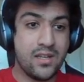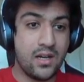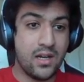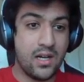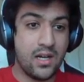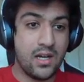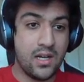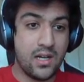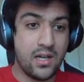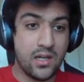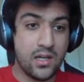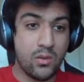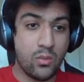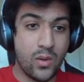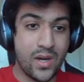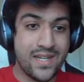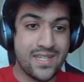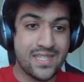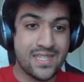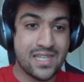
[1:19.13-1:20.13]

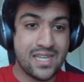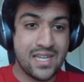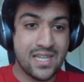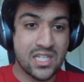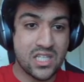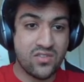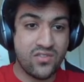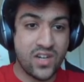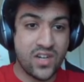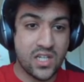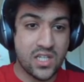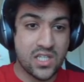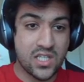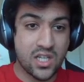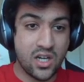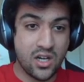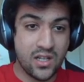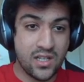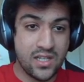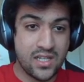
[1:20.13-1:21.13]
White's king is very
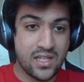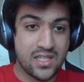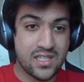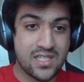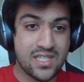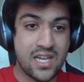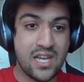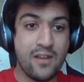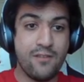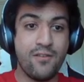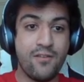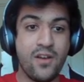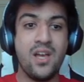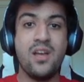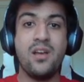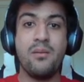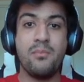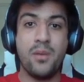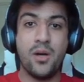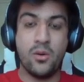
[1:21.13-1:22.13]
solid and safe,
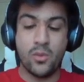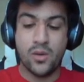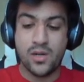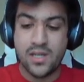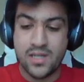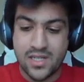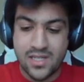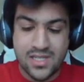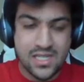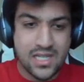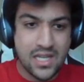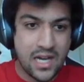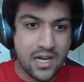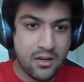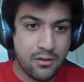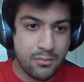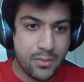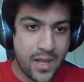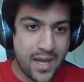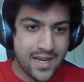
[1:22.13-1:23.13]
but we're going to see
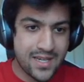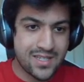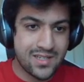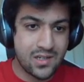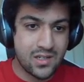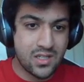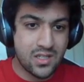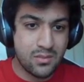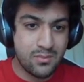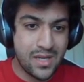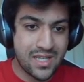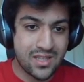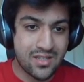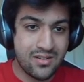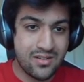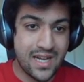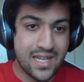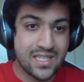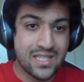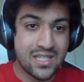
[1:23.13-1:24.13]
how black starts to make
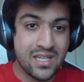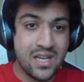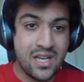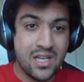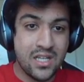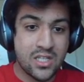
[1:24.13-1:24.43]
threats.